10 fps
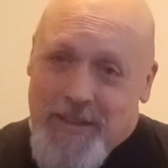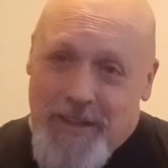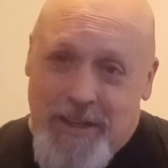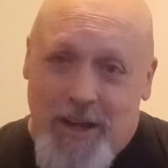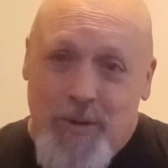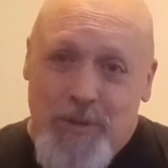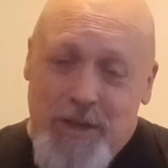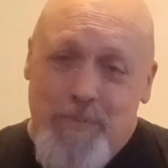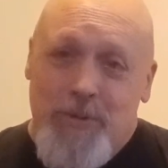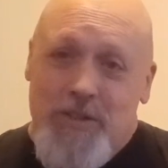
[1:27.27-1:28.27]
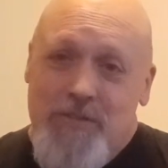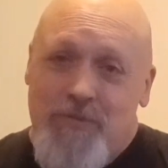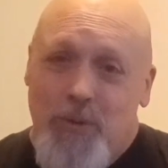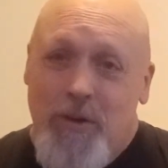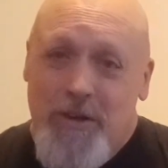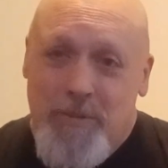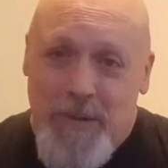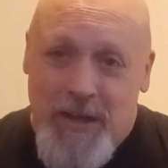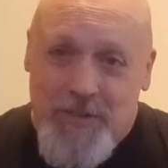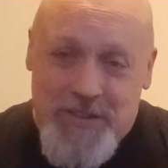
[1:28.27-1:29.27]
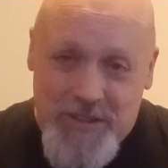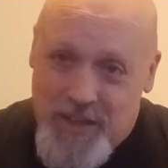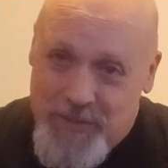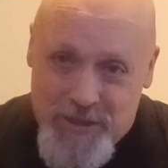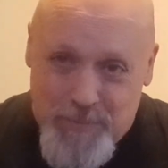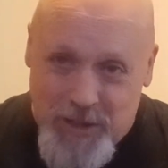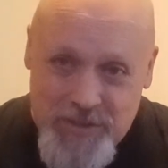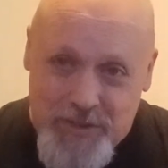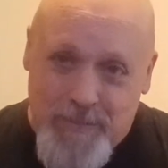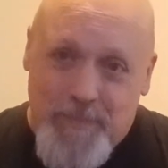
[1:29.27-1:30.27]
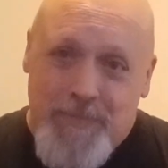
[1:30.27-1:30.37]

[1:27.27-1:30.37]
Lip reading: When you're pushing 400 pounds and none of it's muscle,